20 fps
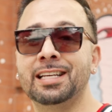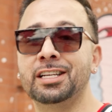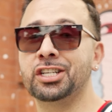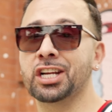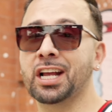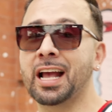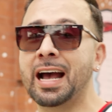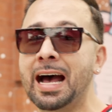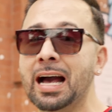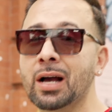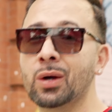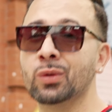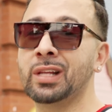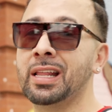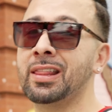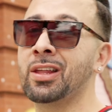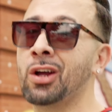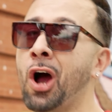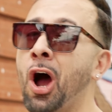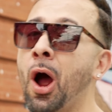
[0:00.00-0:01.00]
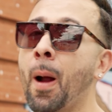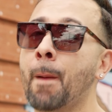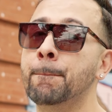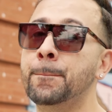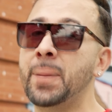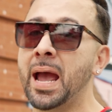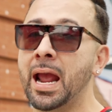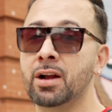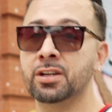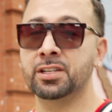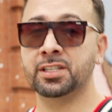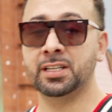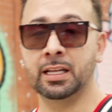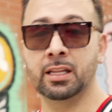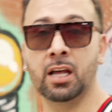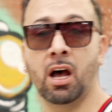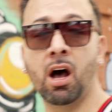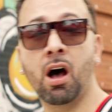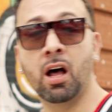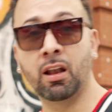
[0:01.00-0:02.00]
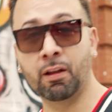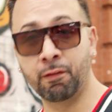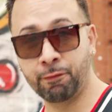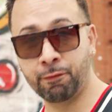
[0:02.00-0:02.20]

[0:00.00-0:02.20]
in Chicago than there are bears in the Hall of